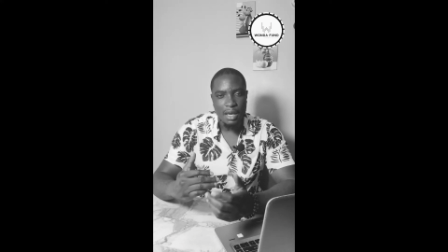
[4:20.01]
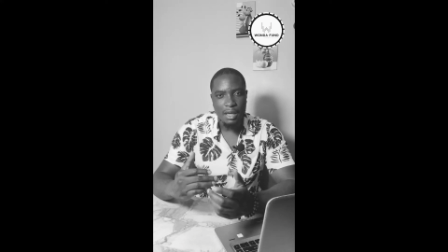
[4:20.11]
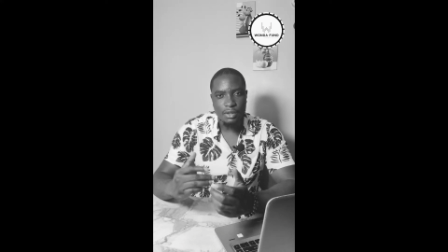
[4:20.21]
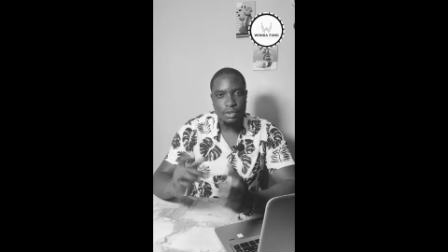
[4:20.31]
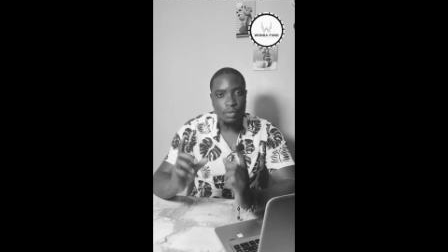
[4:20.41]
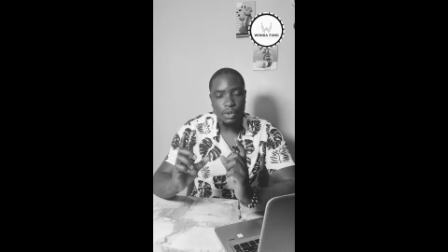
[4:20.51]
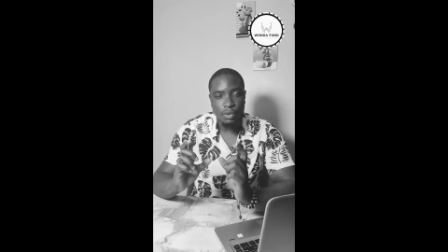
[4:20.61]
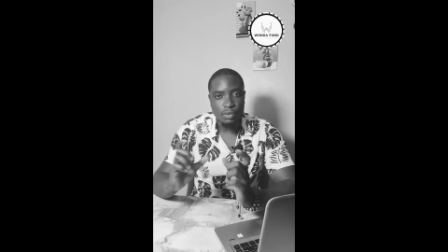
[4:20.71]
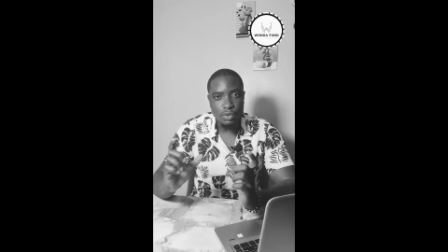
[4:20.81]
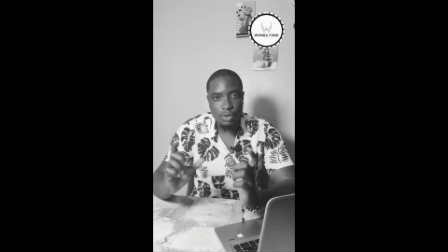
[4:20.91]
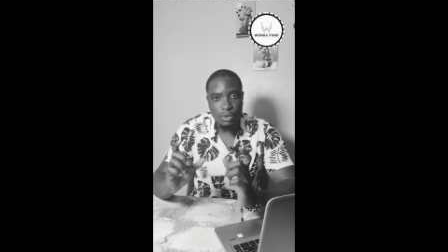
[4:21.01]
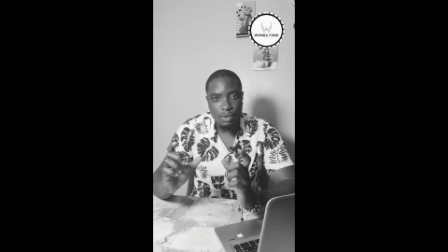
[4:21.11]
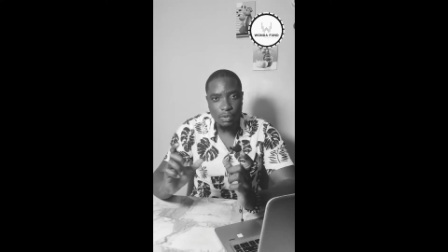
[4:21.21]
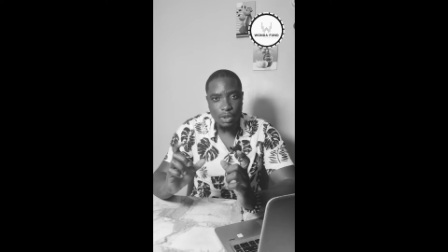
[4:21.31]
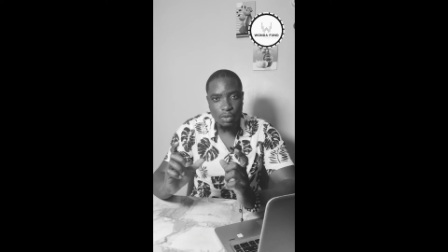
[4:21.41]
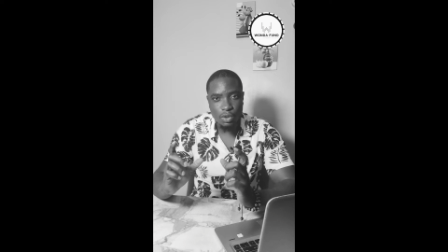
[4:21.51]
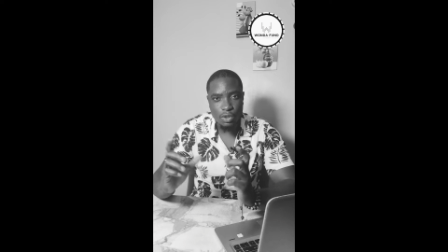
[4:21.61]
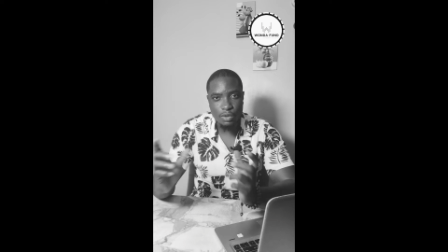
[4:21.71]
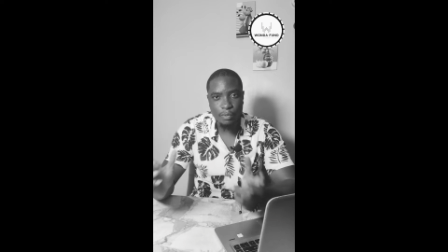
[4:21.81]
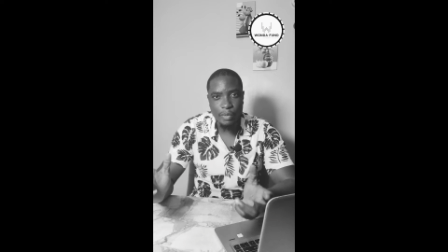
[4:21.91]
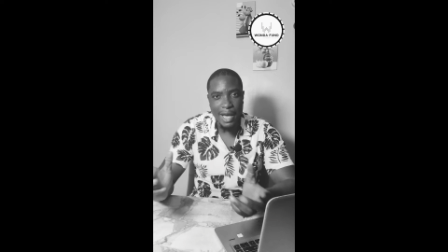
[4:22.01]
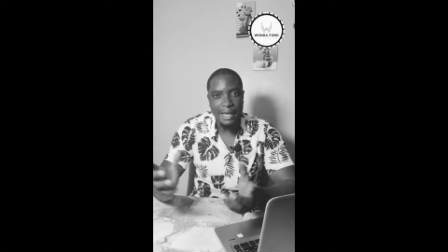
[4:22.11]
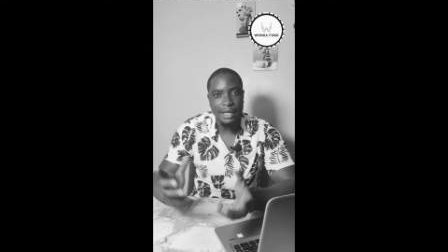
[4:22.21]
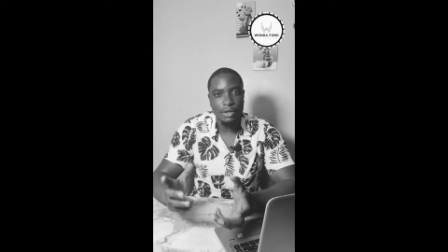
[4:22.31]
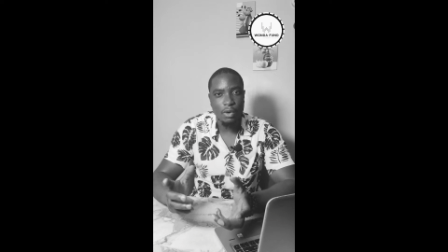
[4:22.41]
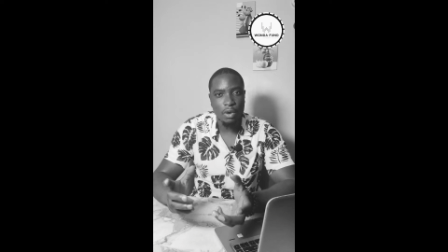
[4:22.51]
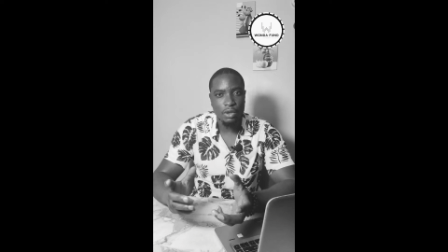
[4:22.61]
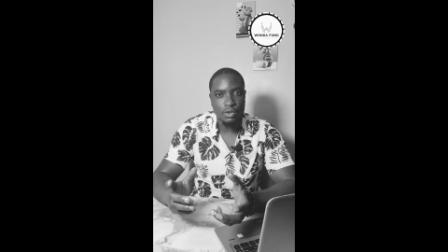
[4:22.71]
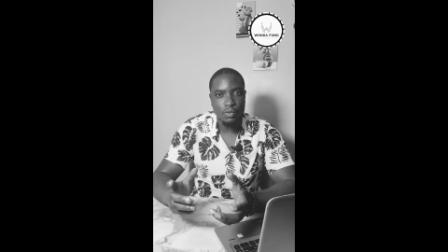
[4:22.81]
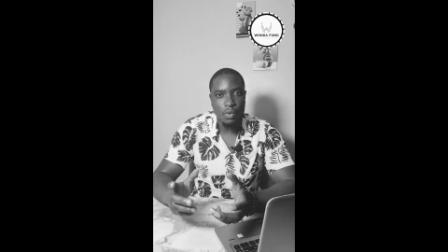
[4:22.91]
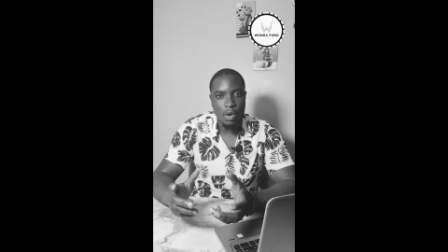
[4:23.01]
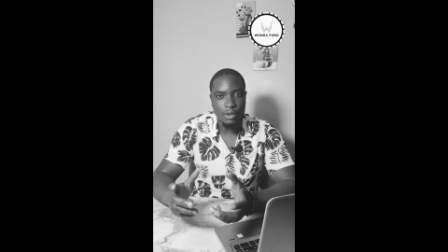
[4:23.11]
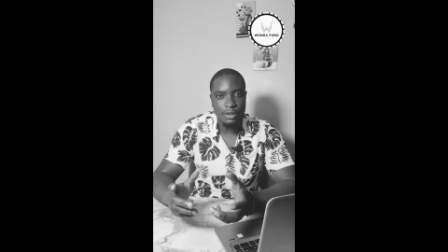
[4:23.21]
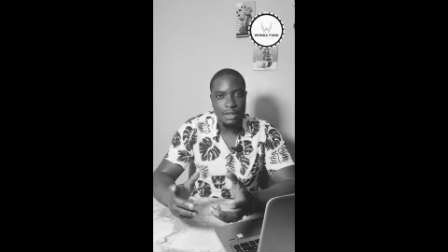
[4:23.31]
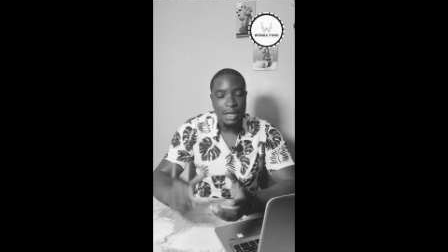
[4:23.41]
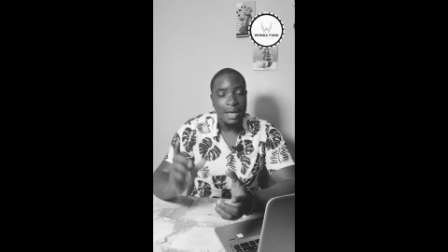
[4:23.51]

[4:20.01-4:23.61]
so we don't just buy in all at once.